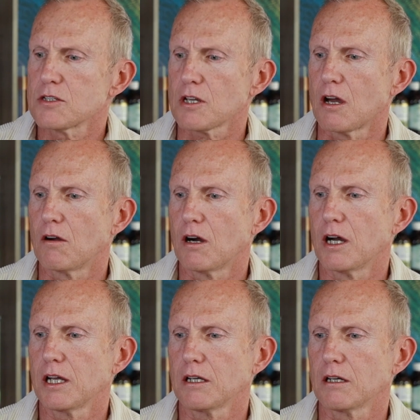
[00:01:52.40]
so
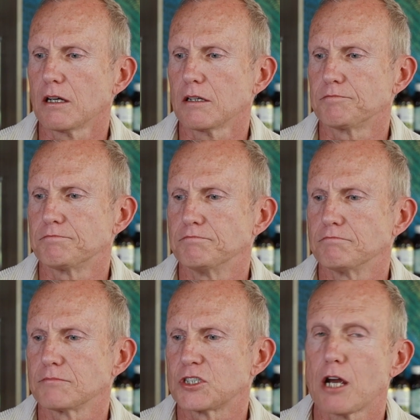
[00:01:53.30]
I
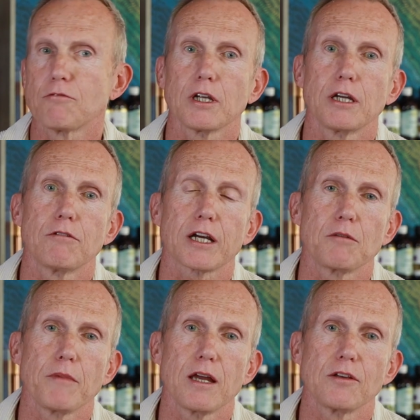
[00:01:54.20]
generally
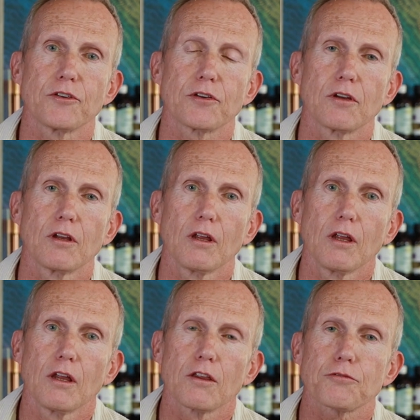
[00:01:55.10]
recommend
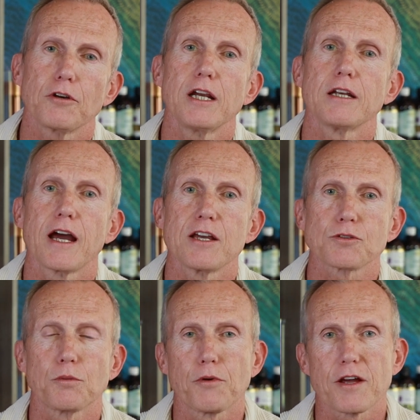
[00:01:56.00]
3
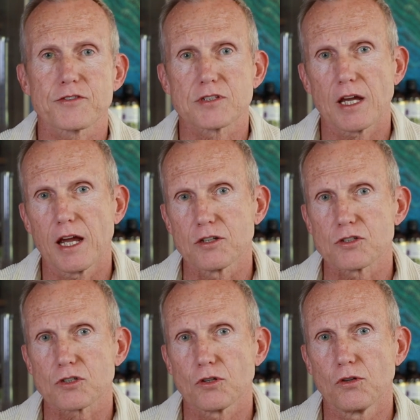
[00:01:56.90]
nasal breaths
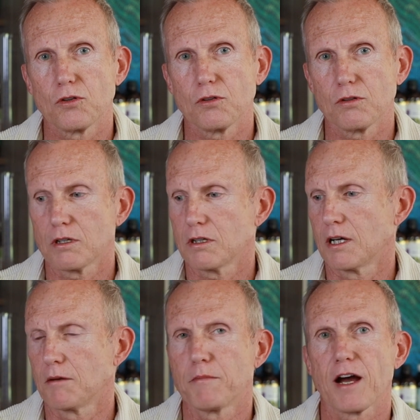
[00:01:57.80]
and 2
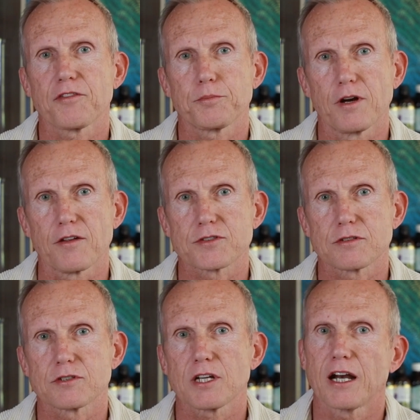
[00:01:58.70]
mouth
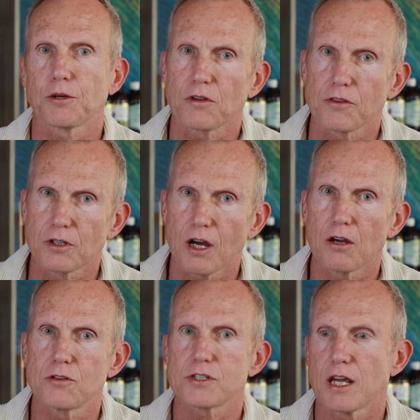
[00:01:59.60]
breaths, starting with the
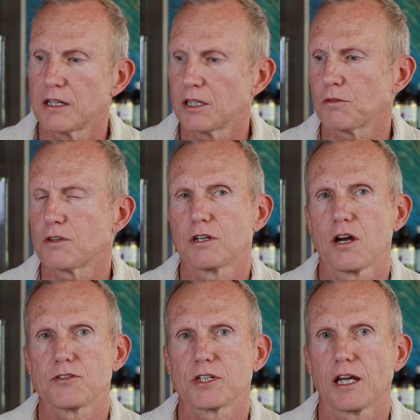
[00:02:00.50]
nose, ending with the
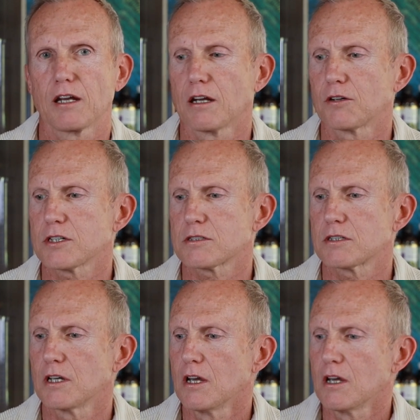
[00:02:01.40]
nose again. I'll
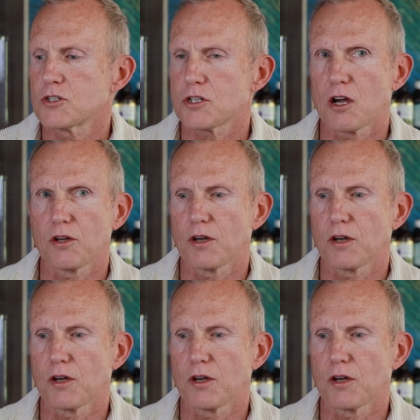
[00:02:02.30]
just show